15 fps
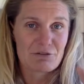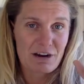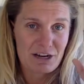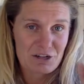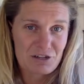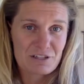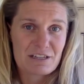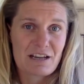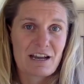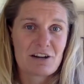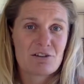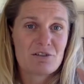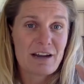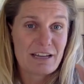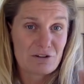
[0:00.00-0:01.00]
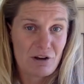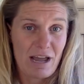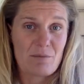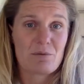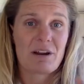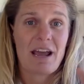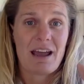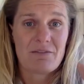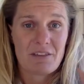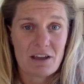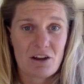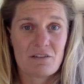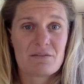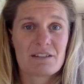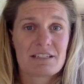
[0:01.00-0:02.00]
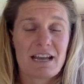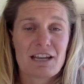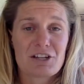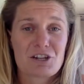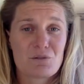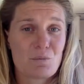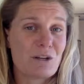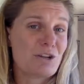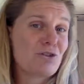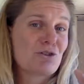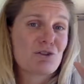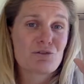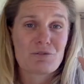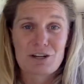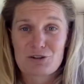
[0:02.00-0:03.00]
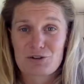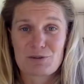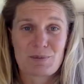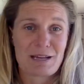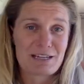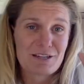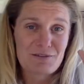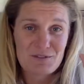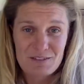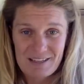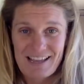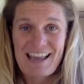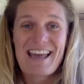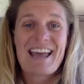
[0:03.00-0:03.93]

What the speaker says: iteration cycle and you're able to have that conversation when you do your retrospectives